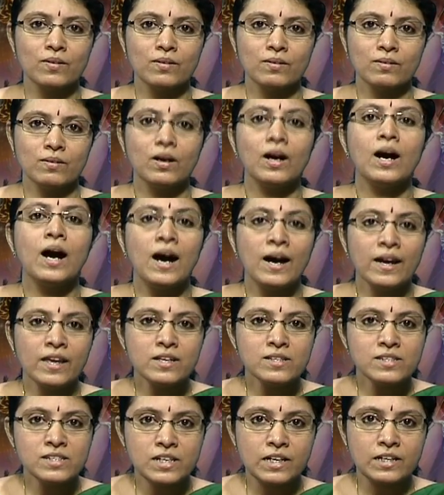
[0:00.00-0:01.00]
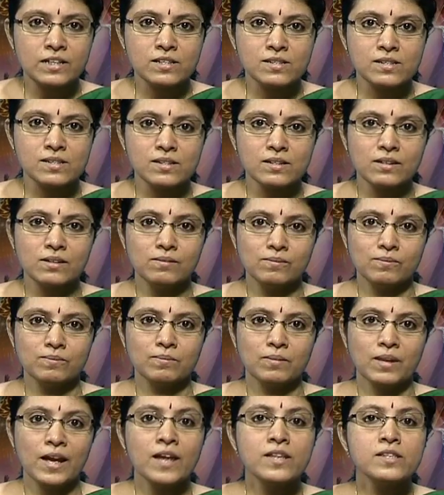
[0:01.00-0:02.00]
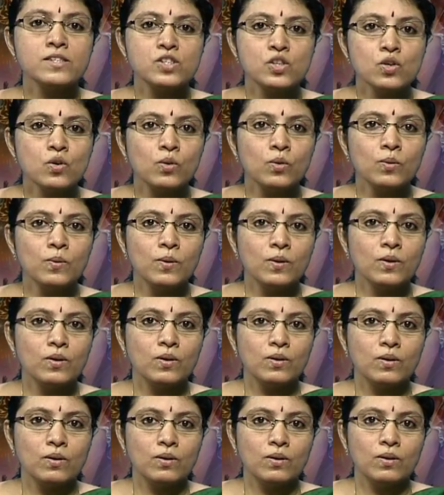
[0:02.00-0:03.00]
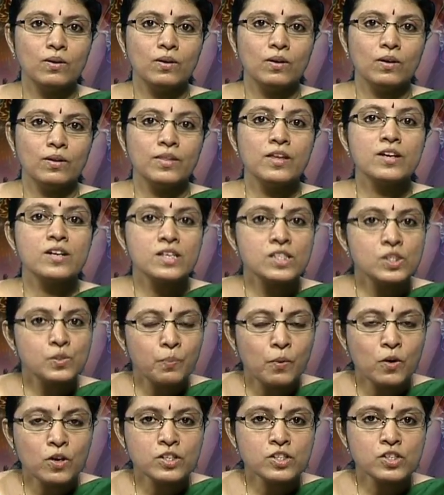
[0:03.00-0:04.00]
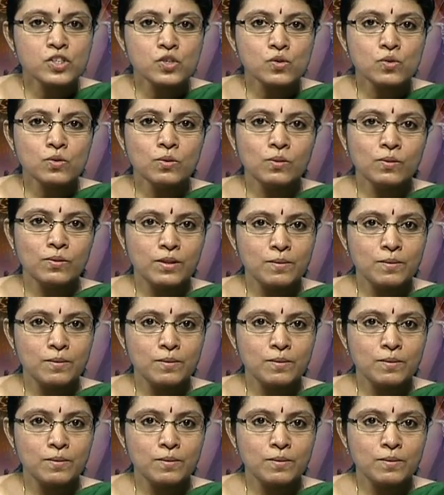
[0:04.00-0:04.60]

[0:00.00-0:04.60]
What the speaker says: a higher status, and so the response to the